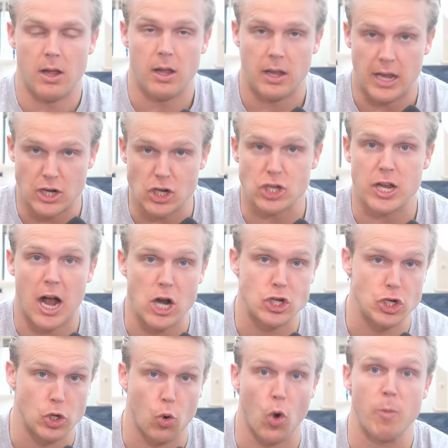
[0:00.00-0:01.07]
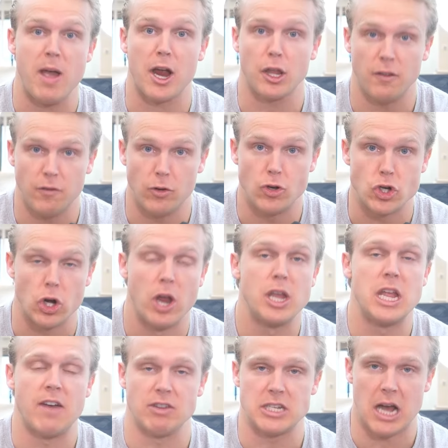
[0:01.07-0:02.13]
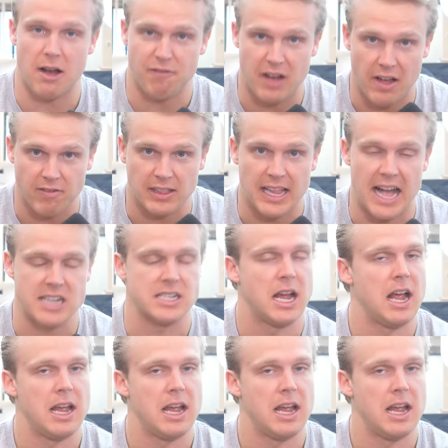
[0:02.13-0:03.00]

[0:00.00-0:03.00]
He just got you your quarterback of the future. You have a top five class.